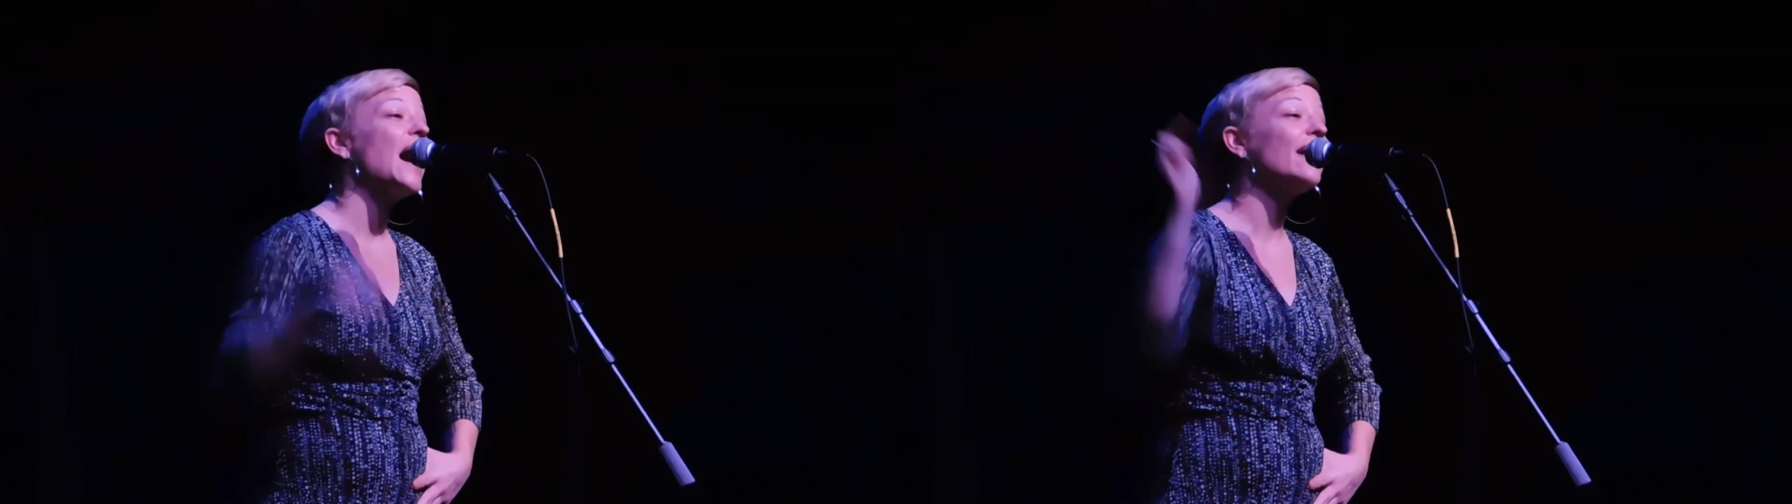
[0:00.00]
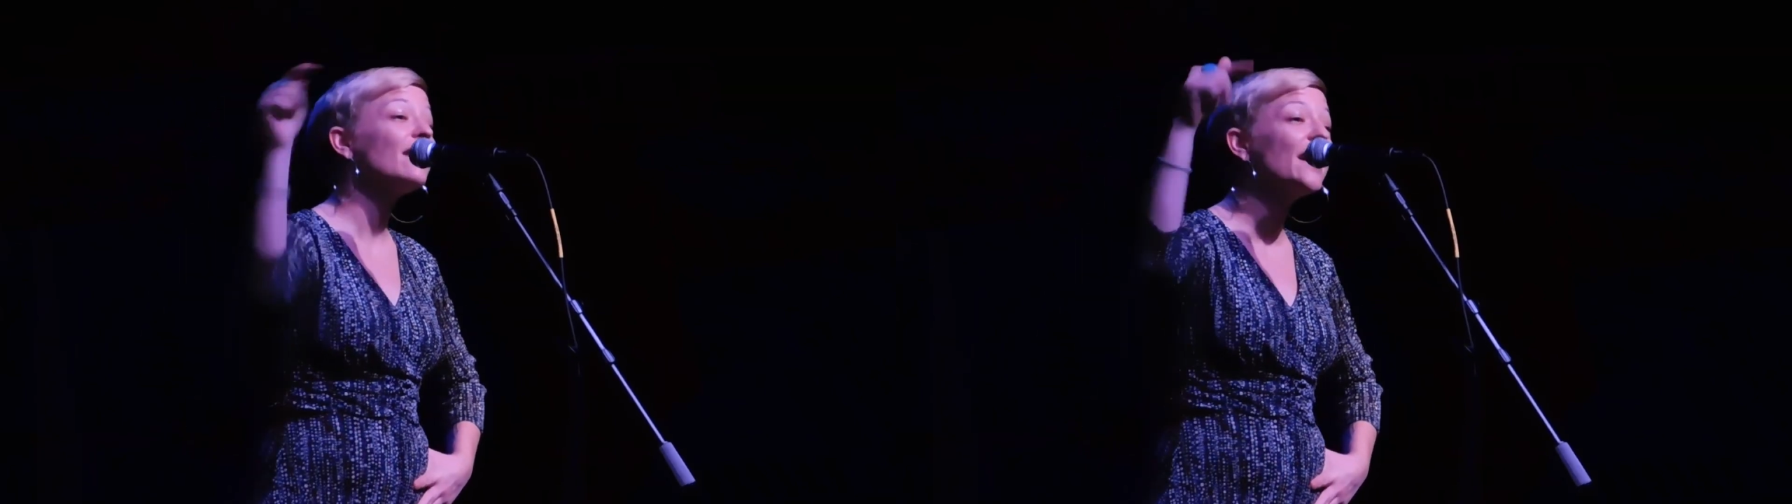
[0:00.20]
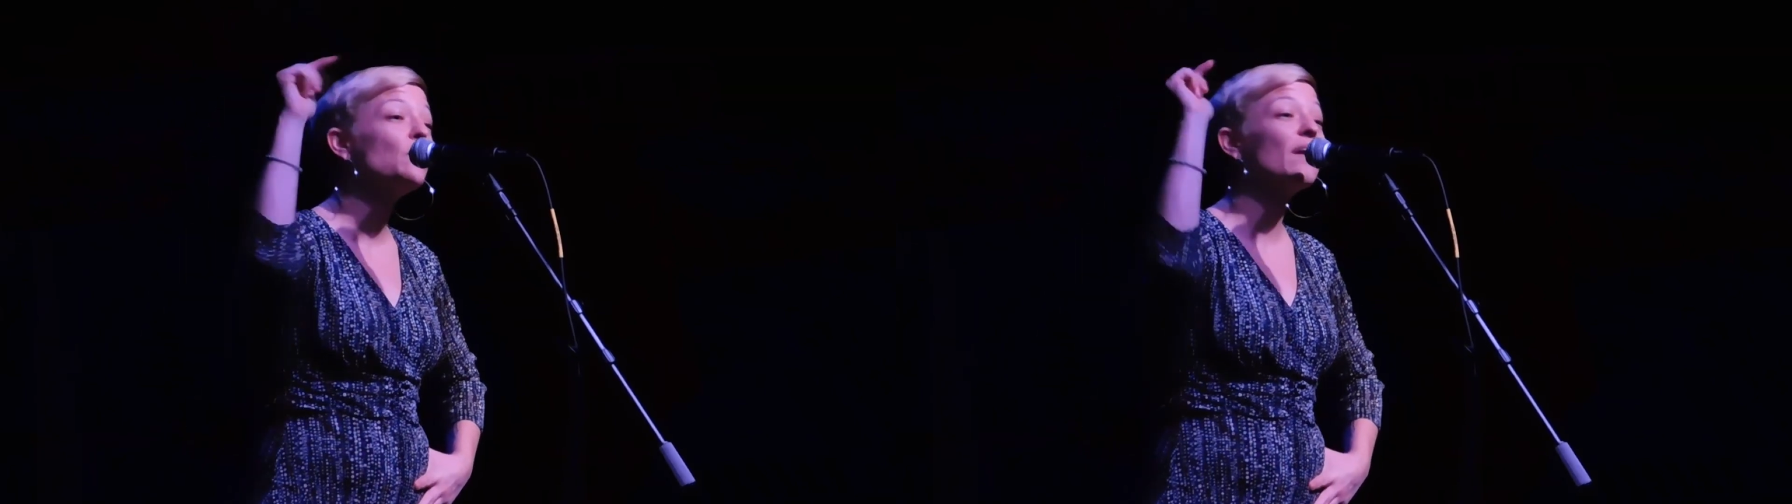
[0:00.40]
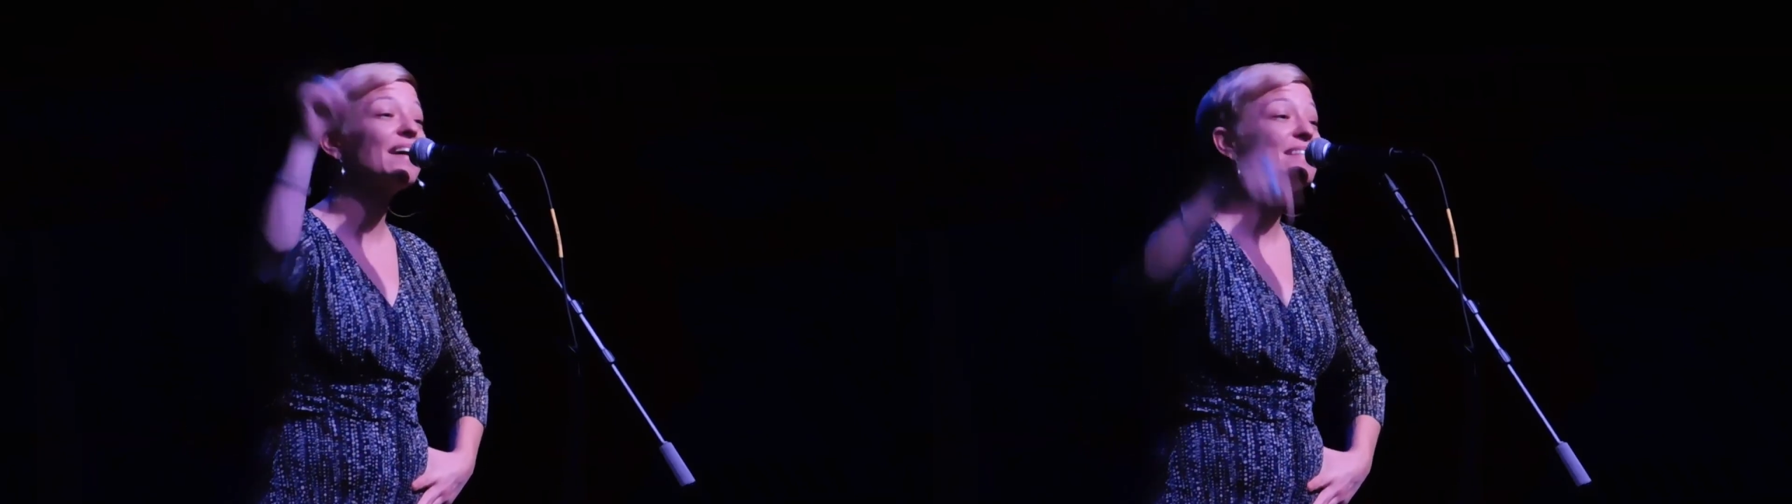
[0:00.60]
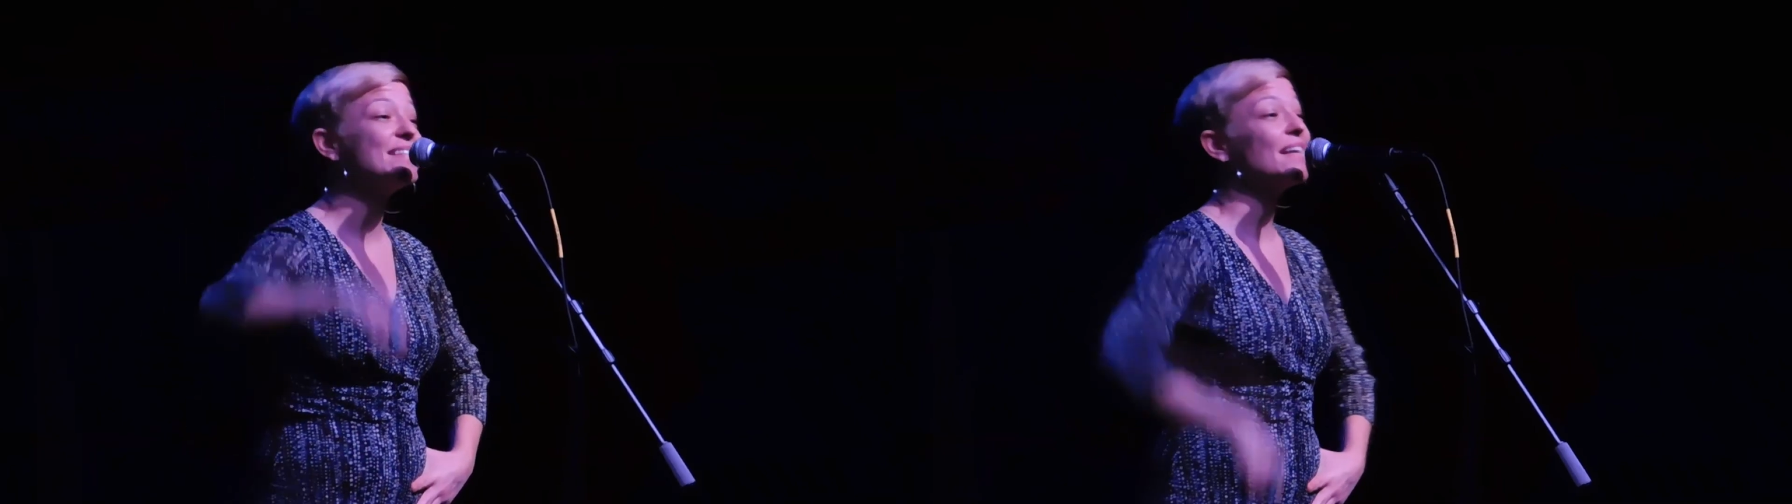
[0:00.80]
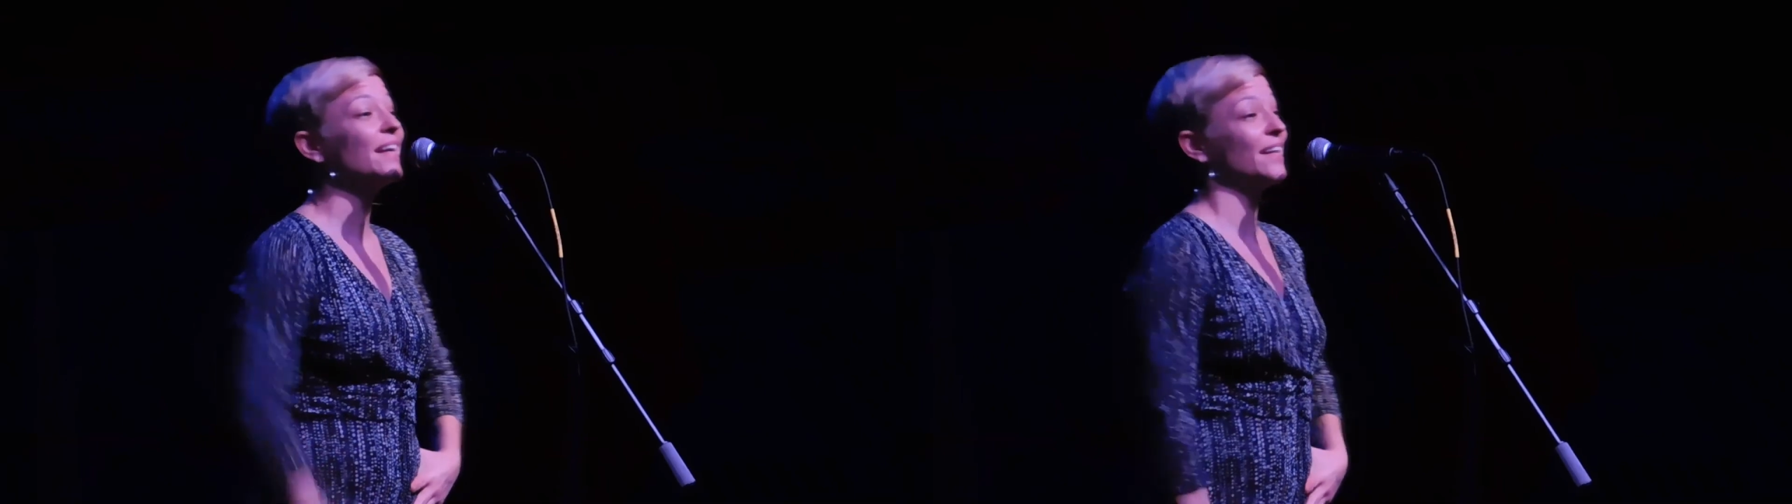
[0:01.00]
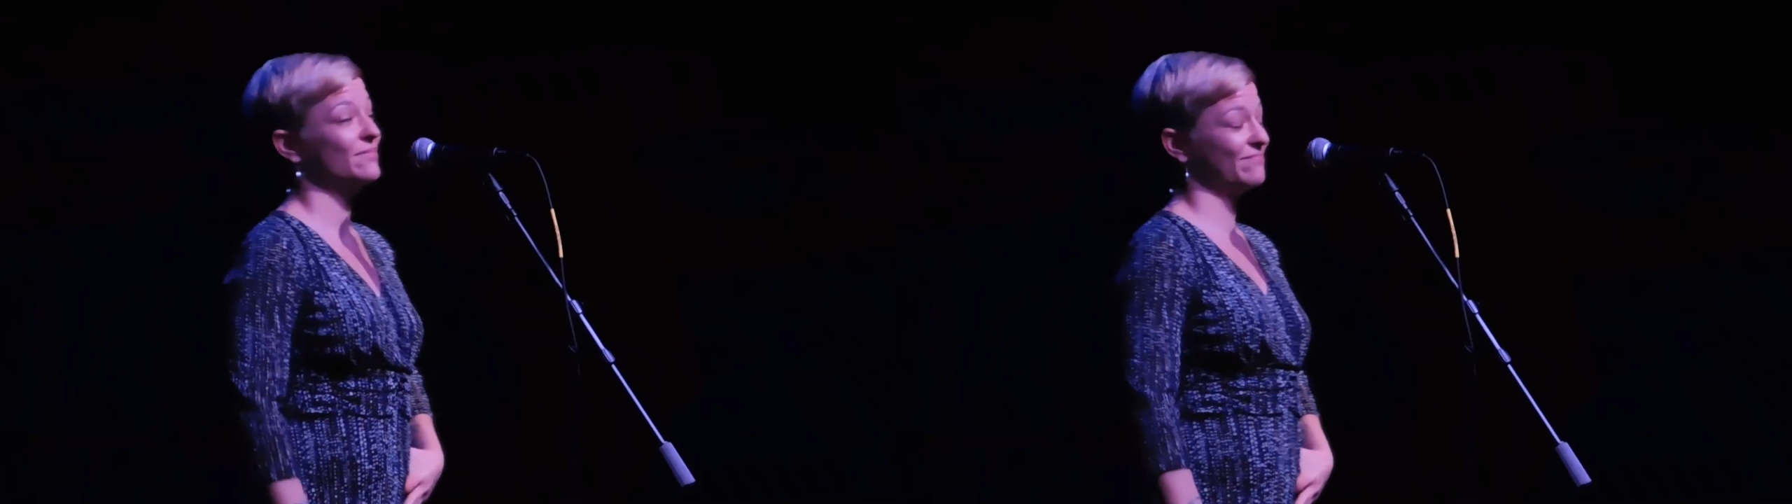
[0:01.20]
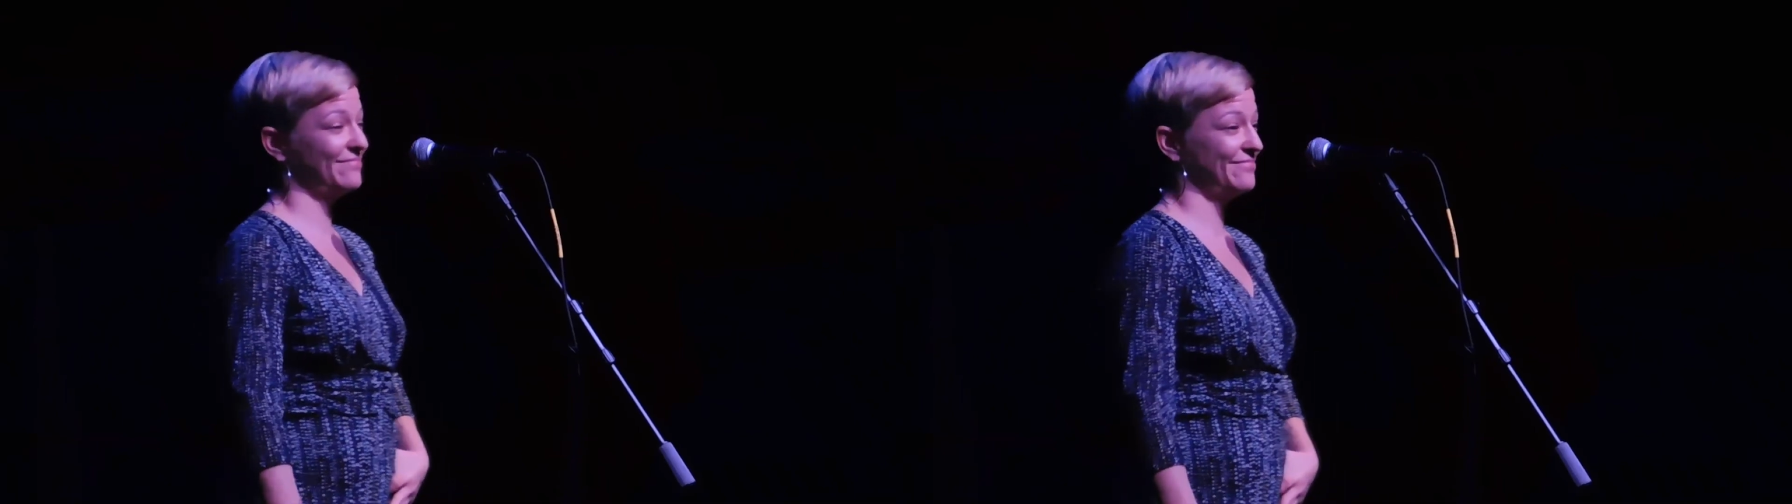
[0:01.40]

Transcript: I like what I see.